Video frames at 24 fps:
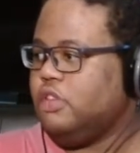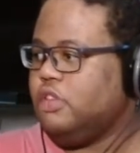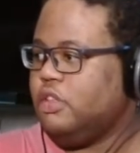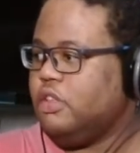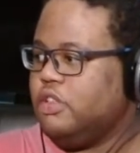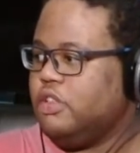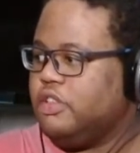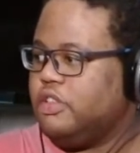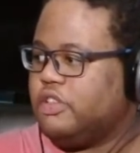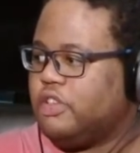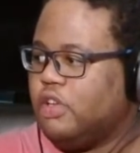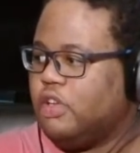
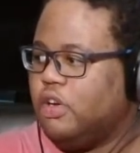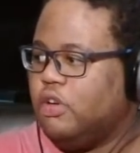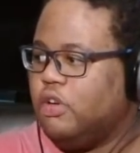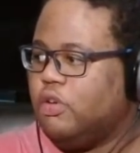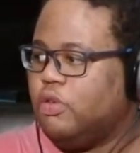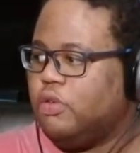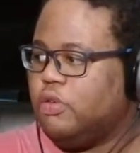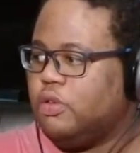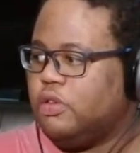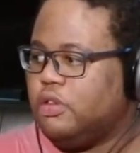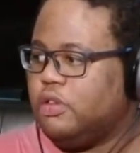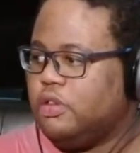
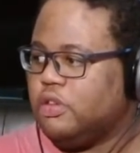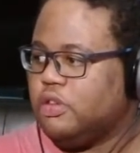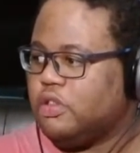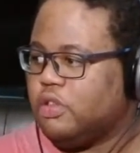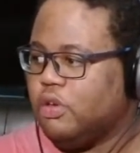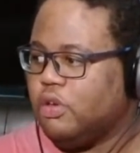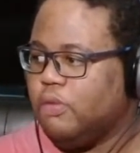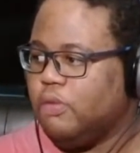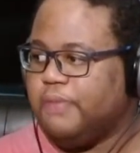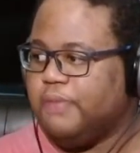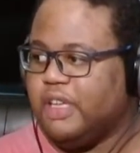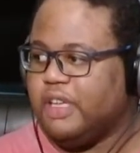So
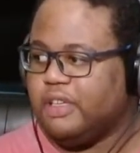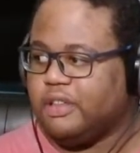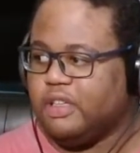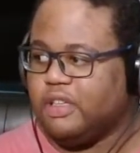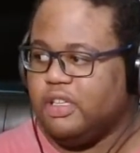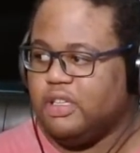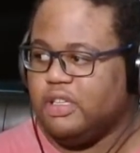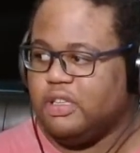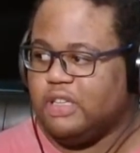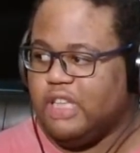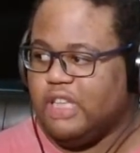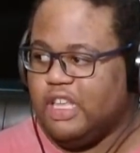
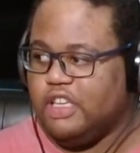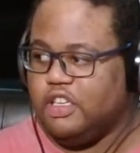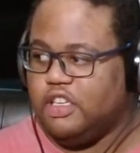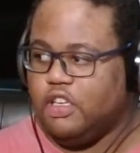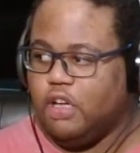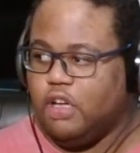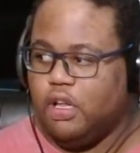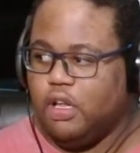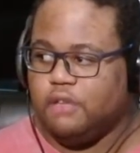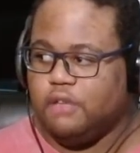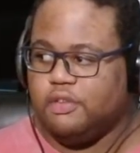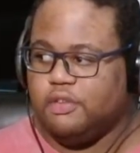basically, and
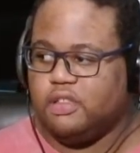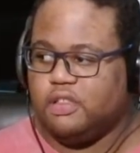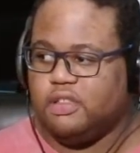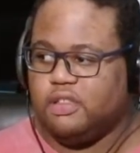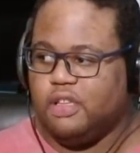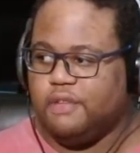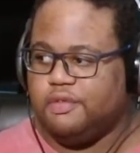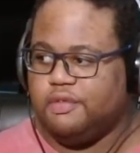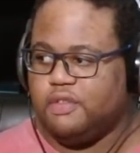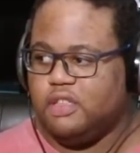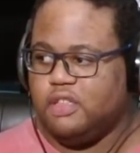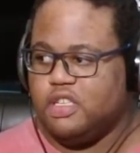all this
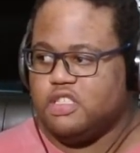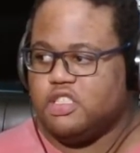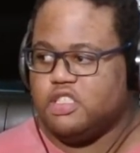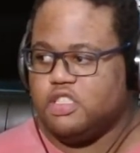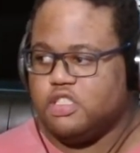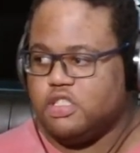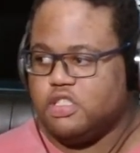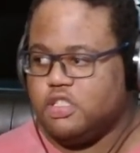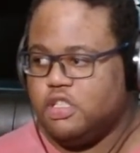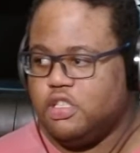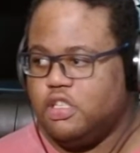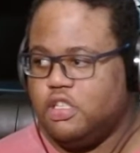stuff
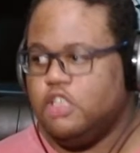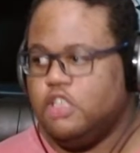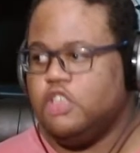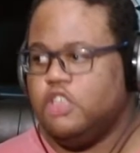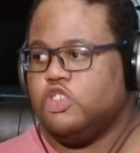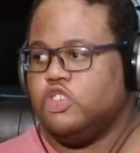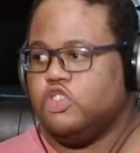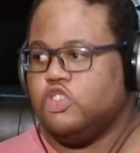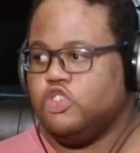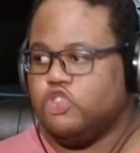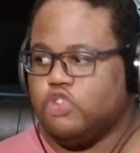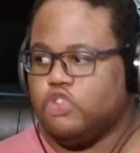doesn't
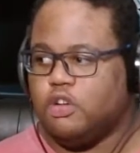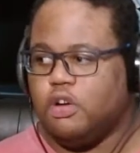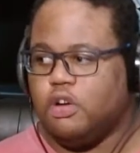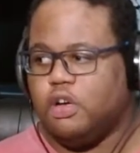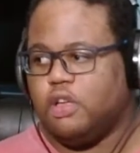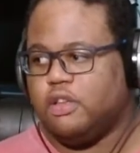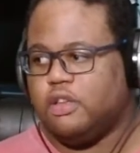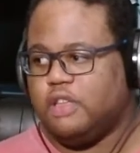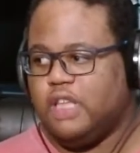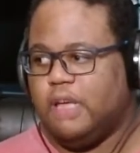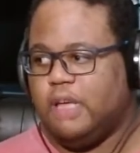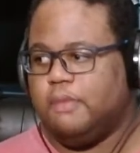
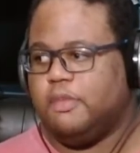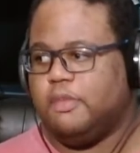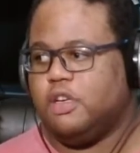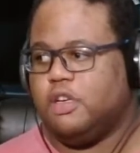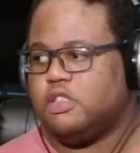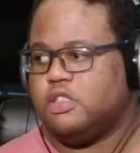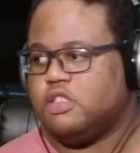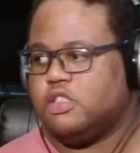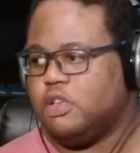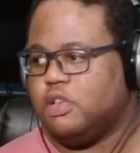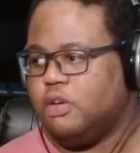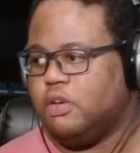draw that
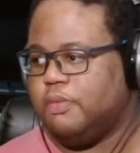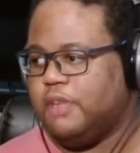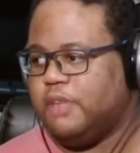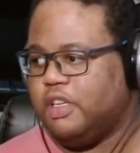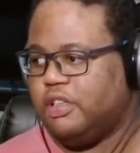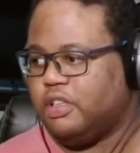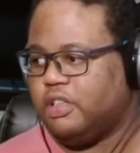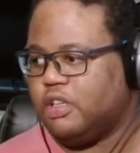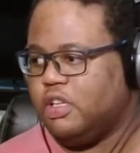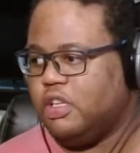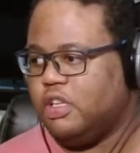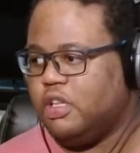much. So
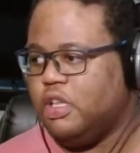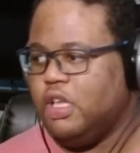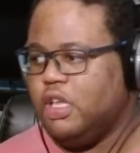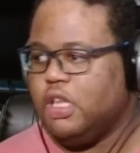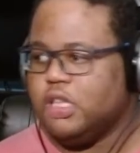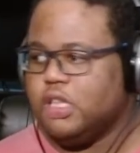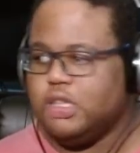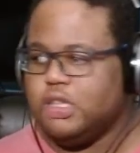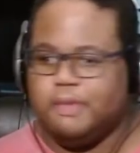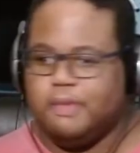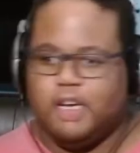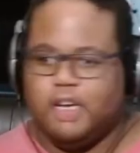basically,
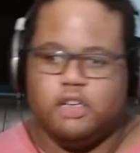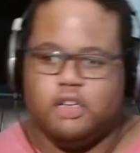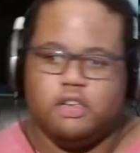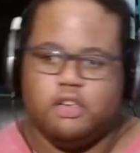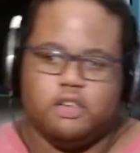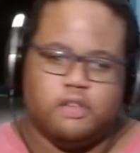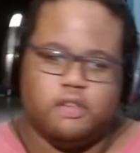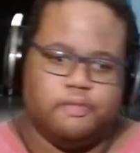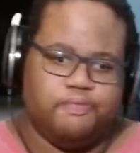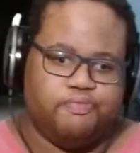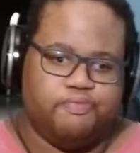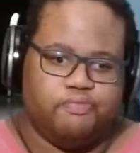
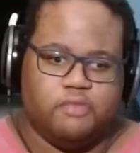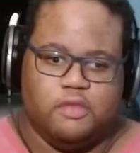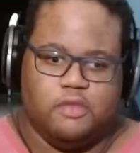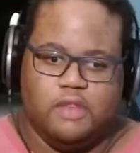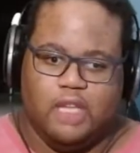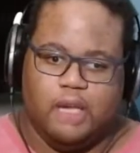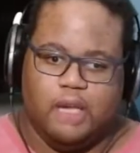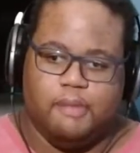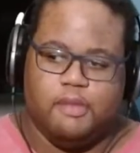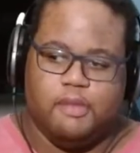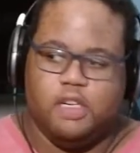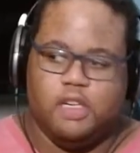monitor,
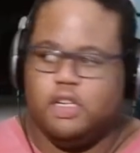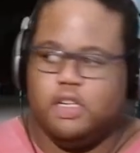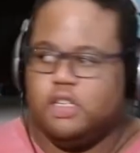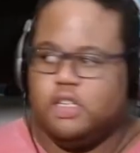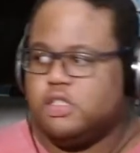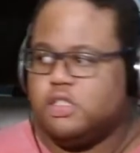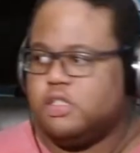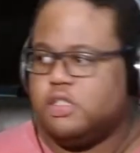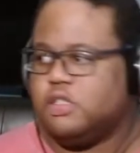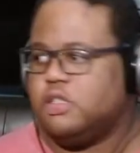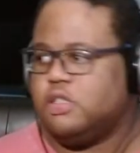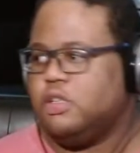not
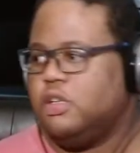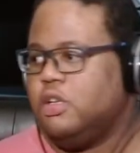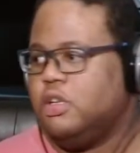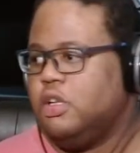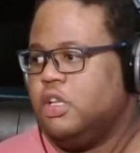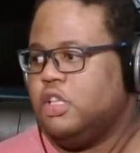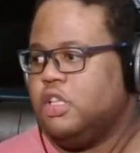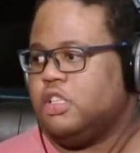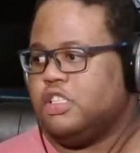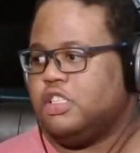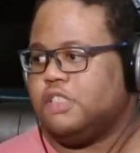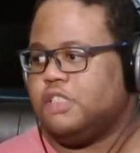much.
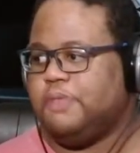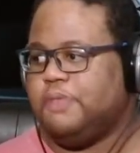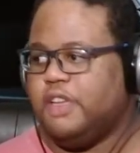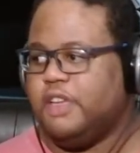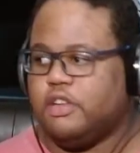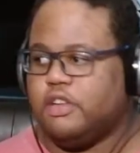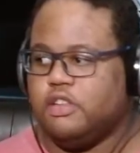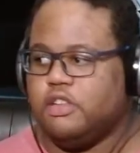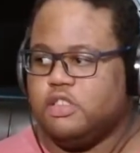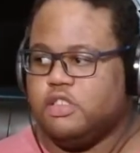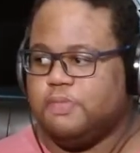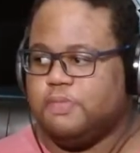
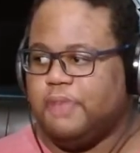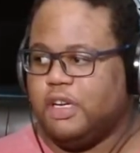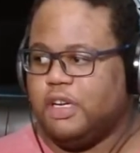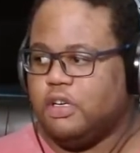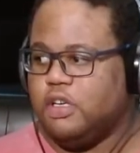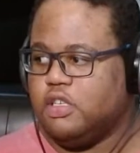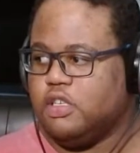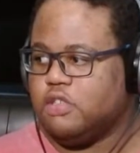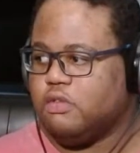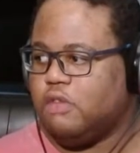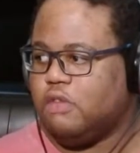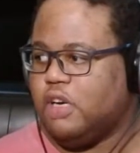Speakers, about
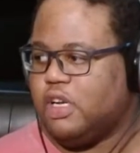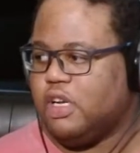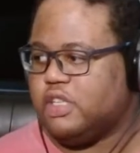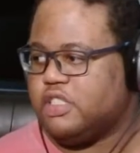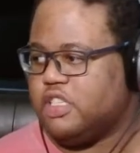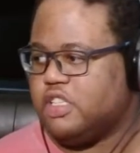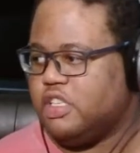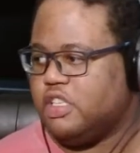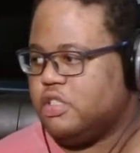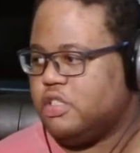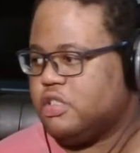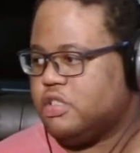100 watts
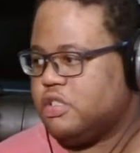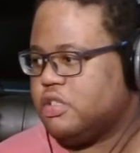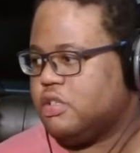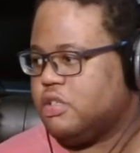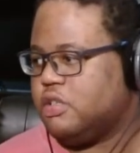each.